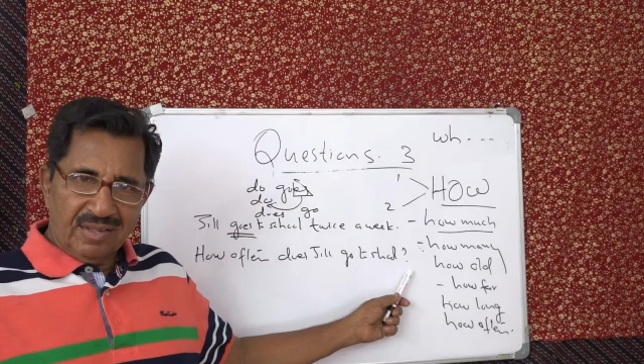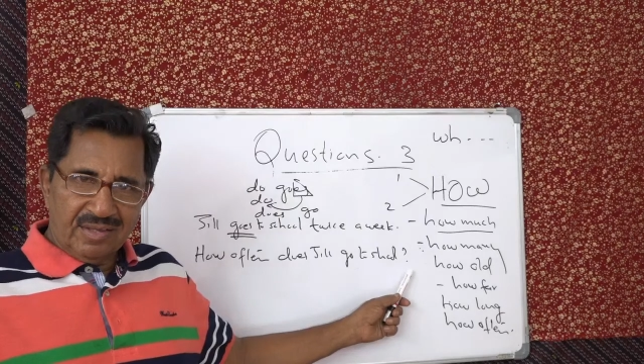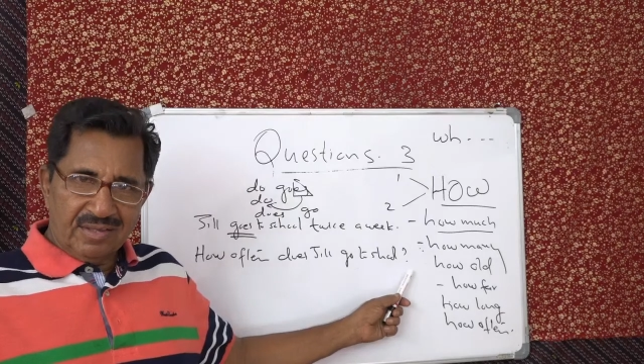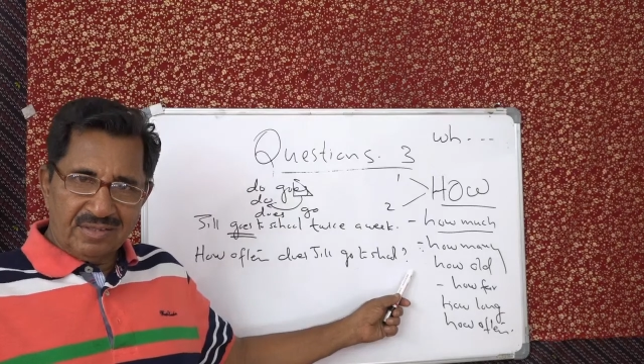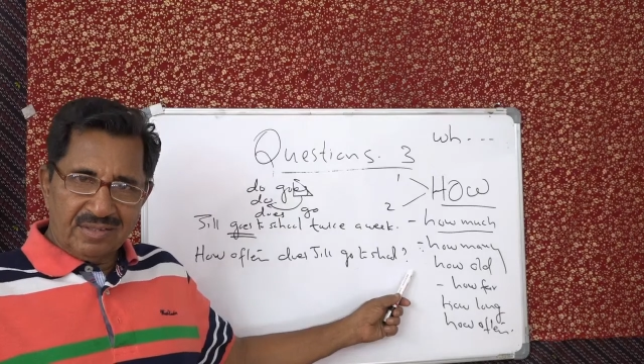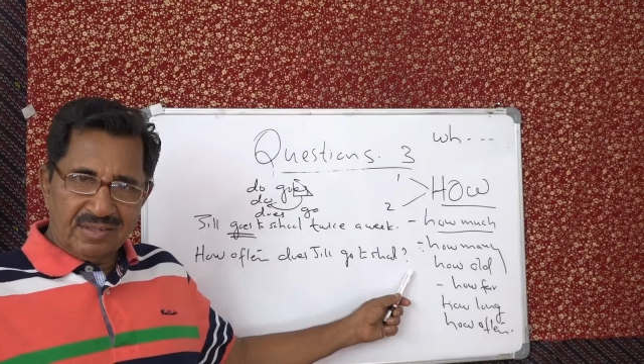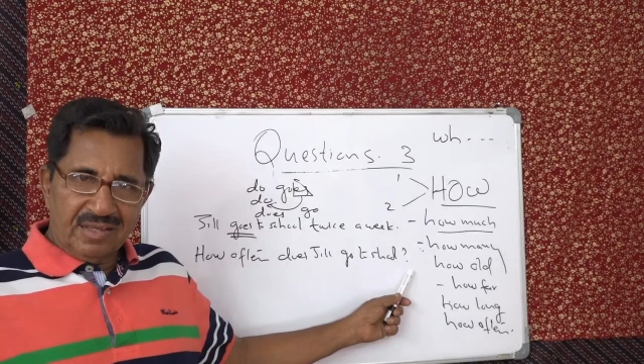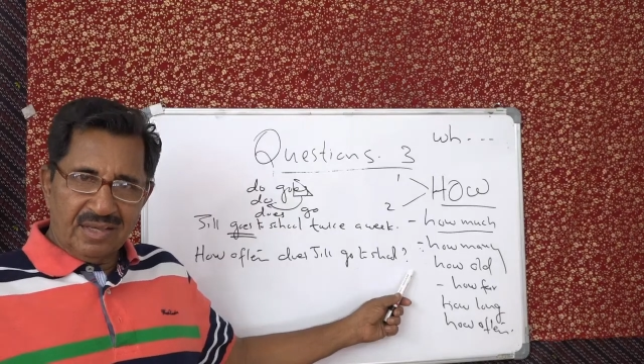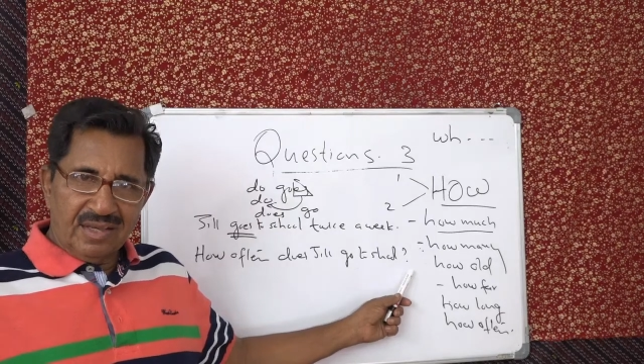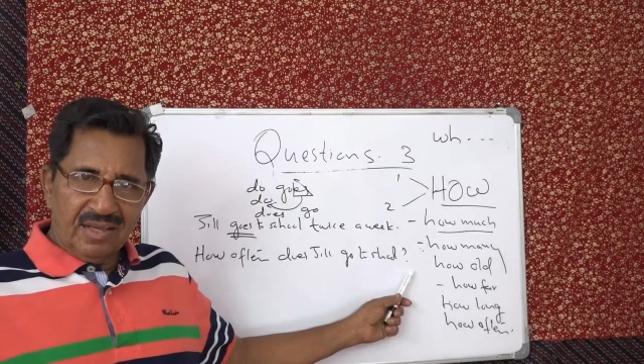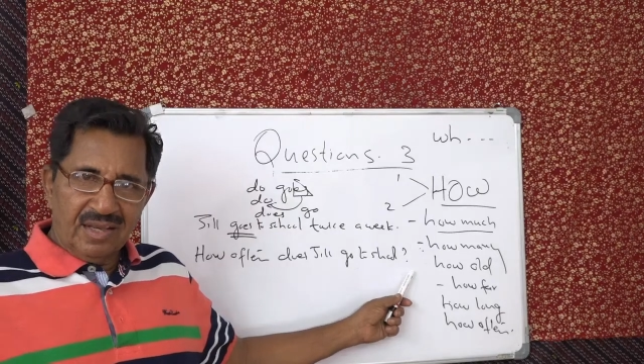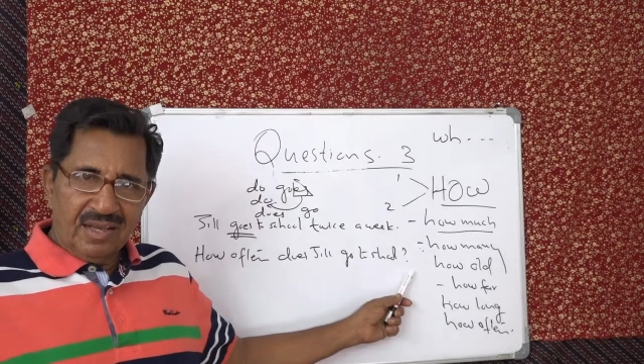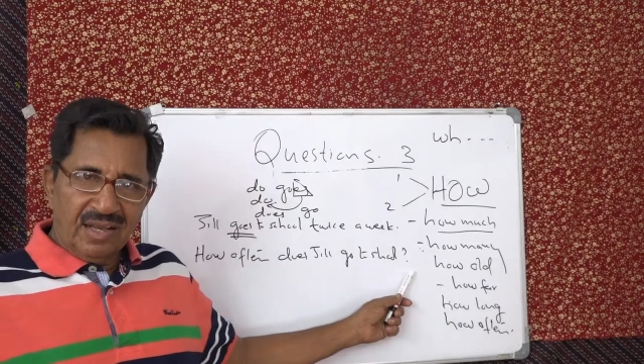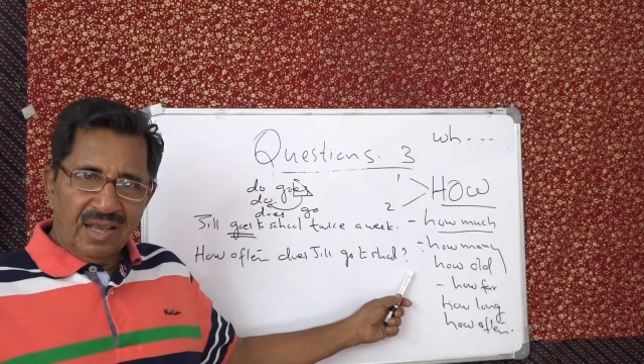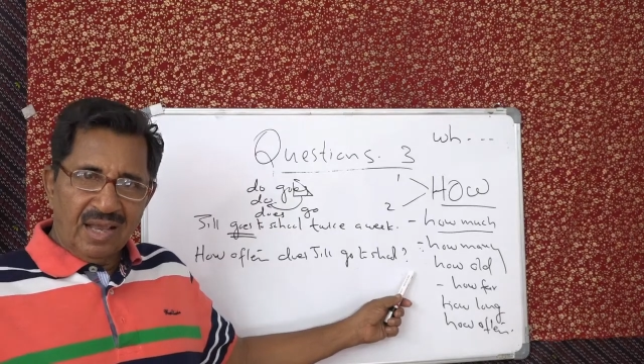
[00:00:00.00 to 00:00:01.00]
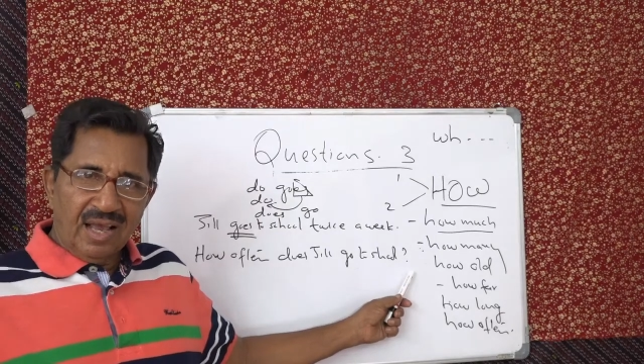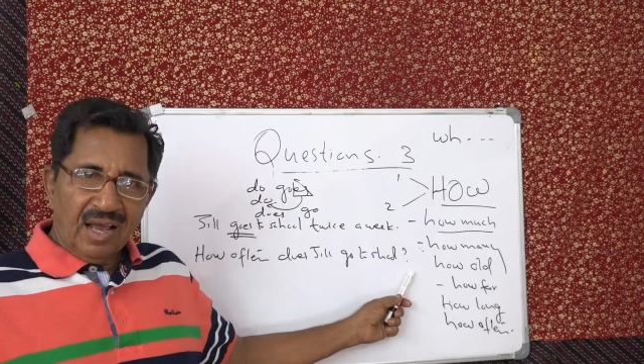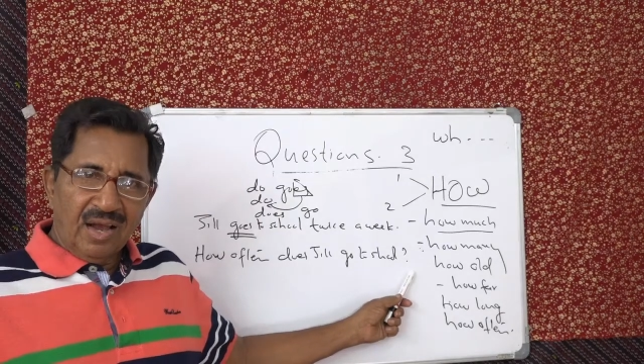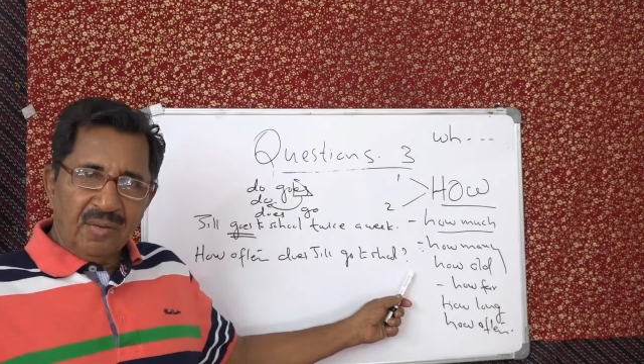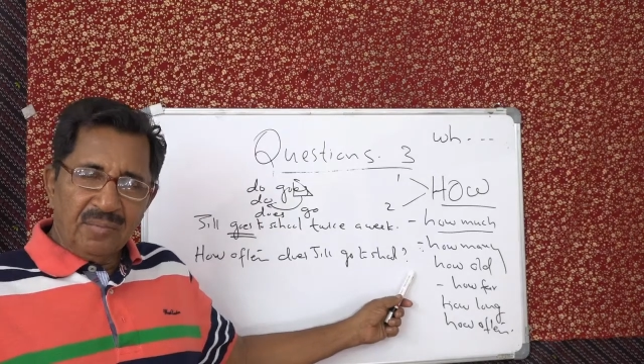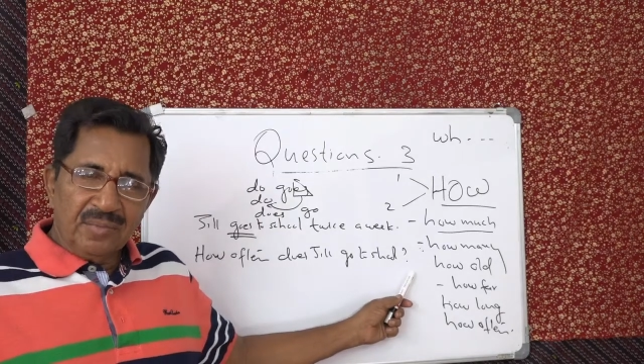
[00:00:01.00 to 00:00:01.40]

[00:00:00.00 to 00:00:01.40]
So that how